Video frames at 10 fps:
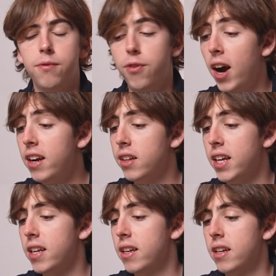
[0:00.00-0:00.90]

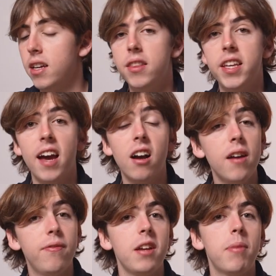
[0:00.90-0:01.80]
Finally, the
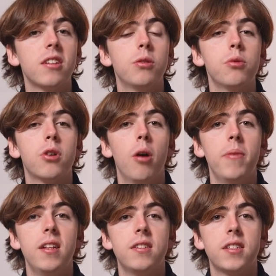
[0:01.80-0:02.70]
AI feedback tool
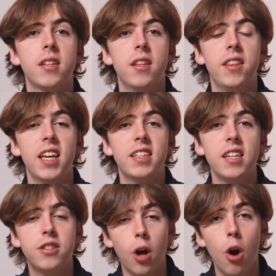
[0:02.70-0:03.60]
comments that the
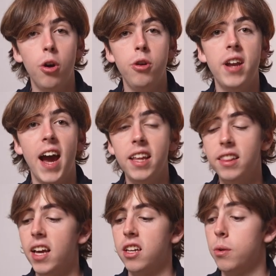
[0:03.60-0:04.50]
essay's tone and
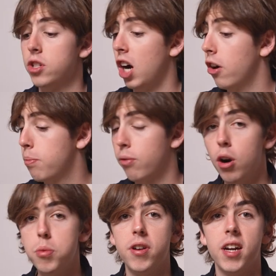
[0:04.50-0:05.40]
language are
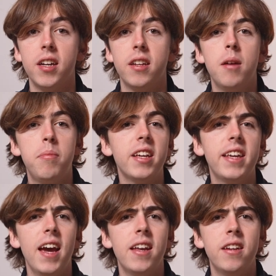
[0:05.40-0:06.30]
appropriate, but
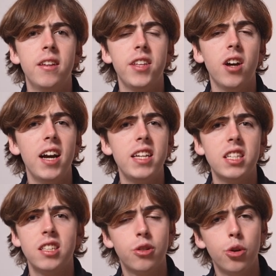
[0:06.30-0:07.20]
again, the
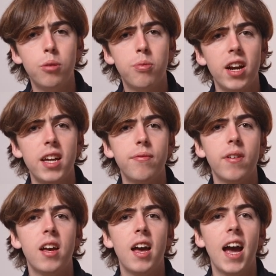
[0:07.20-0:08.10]
ideas are too brief
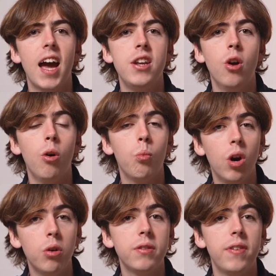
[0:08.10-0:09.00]
and not
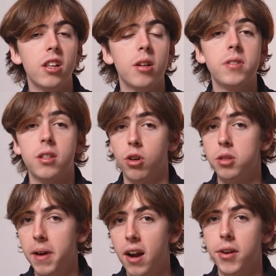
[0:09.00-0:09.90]
well developed across
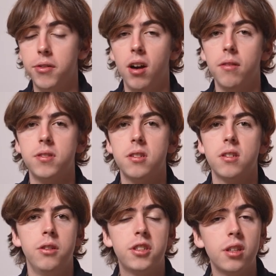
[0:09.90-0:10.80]
paragraphs.
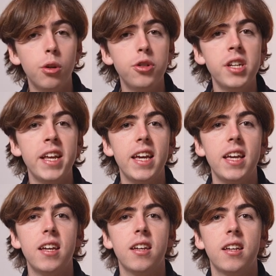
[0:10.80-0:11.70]
The solution
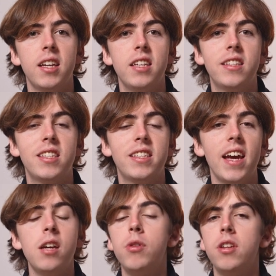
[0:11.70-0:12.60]
here is to
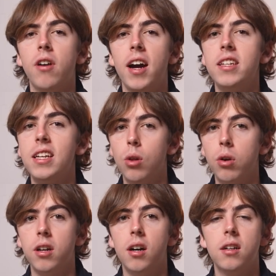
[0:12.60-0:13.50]
stay with your idea
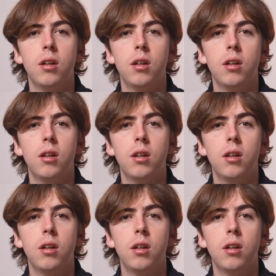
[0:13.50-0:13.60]
longer.